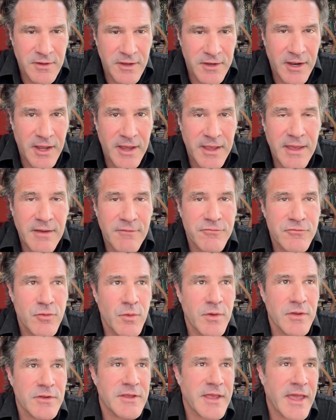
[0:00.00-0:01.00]
And I have
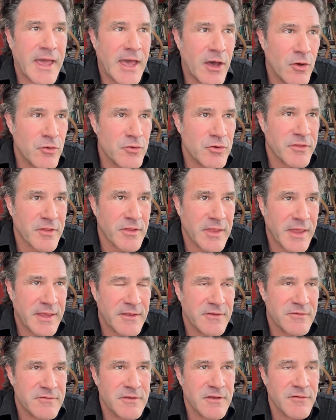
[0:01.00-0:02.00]
to encounter the
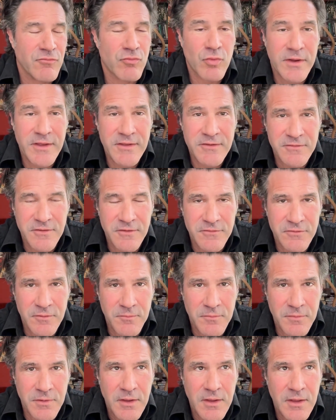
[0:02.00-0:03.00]
legacy of
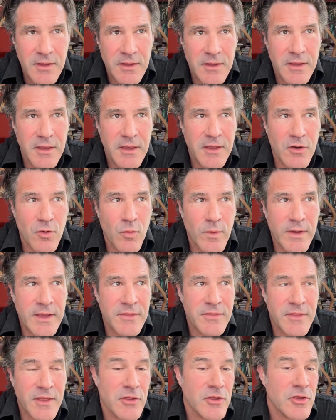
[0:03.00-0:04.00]
racism in a way
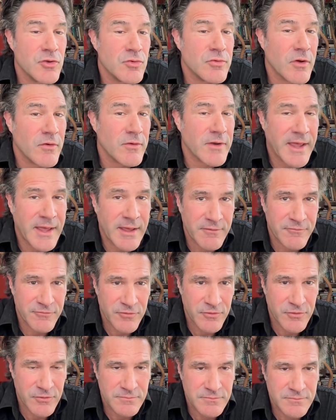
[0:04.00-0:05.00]
that you don't have
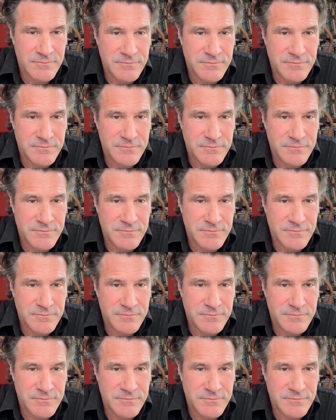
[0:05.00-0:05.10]
to.